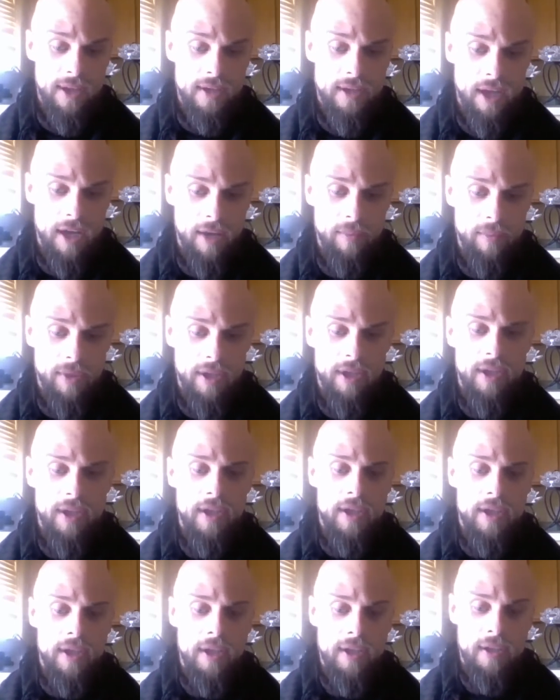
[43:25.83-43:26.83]
it taught me
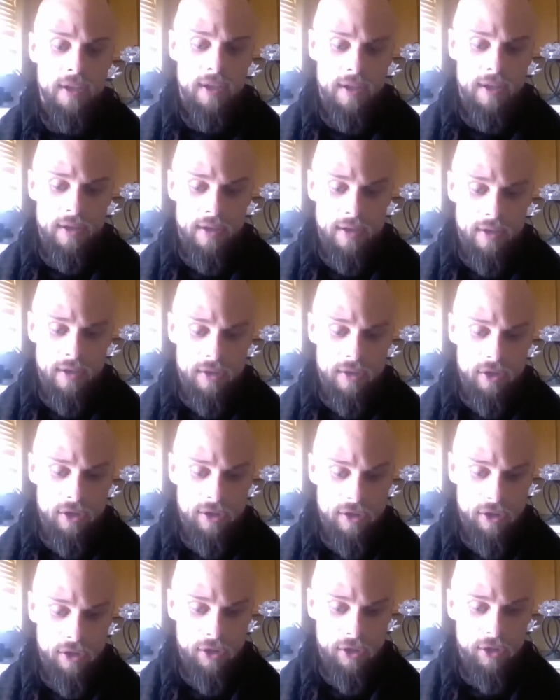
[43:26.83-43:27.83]

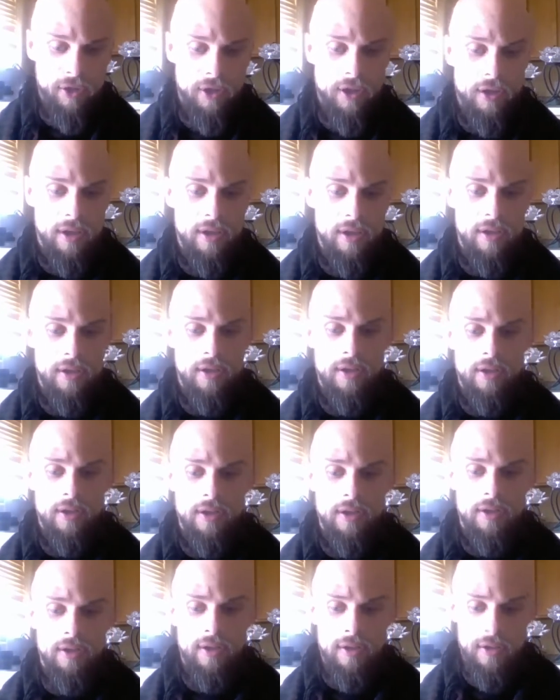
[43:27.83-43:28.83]
good
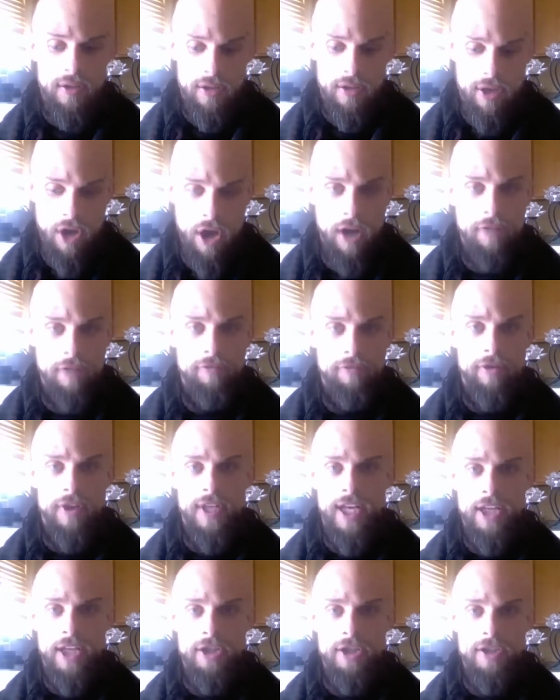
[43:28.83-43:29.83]

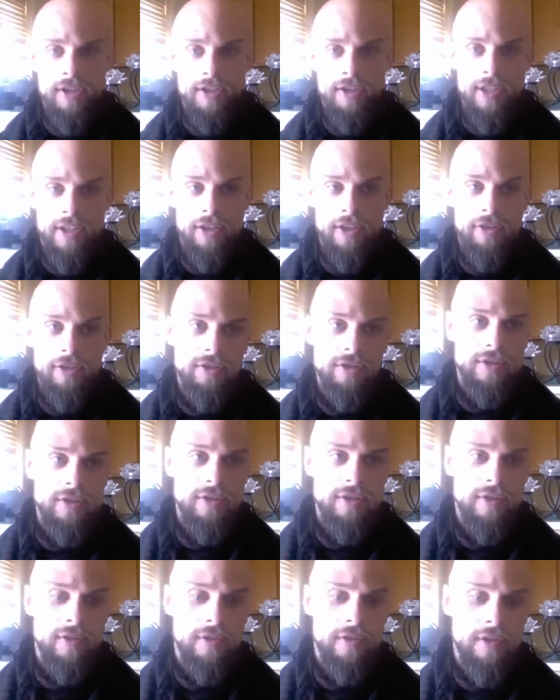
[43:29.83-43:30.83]
confrontation skills
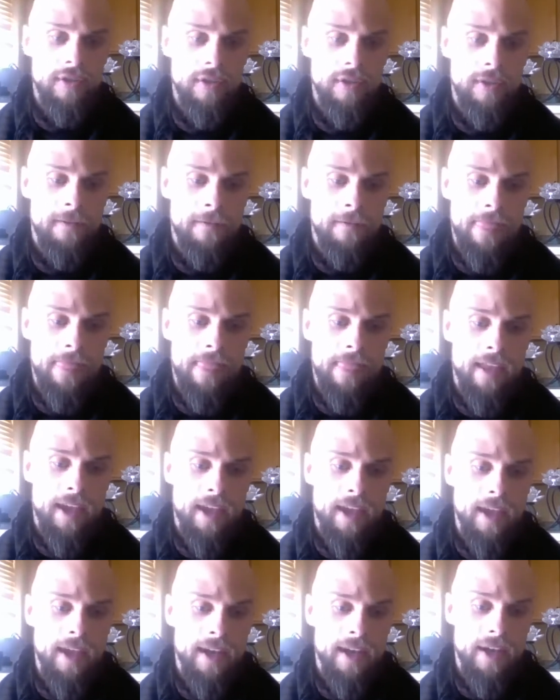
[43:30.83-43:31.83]

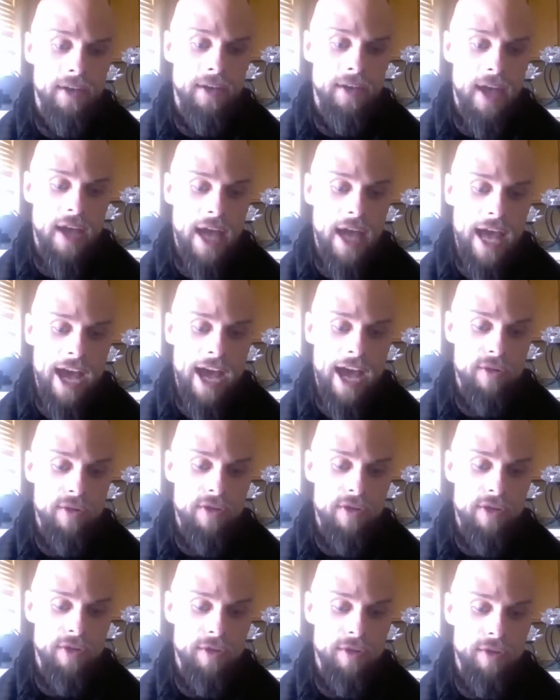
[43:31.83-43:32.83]
and how
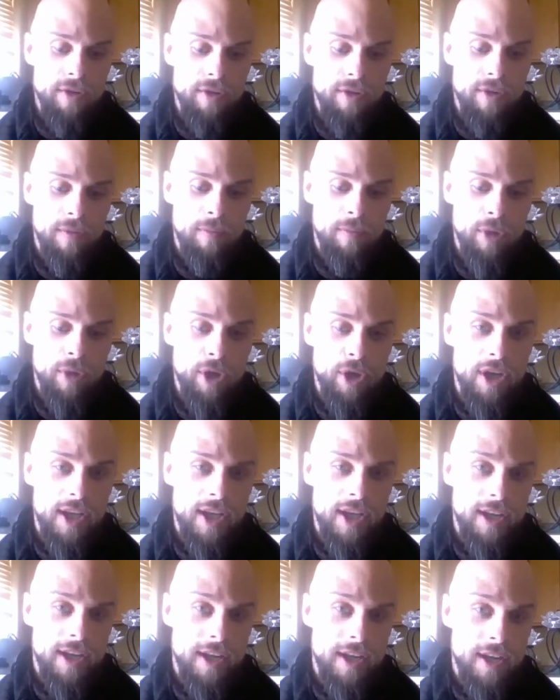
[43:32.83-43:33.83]
to put
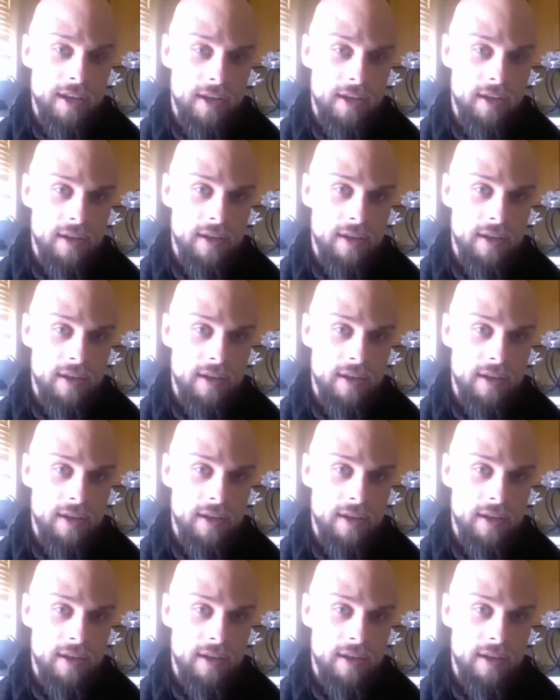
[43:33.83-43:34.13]
in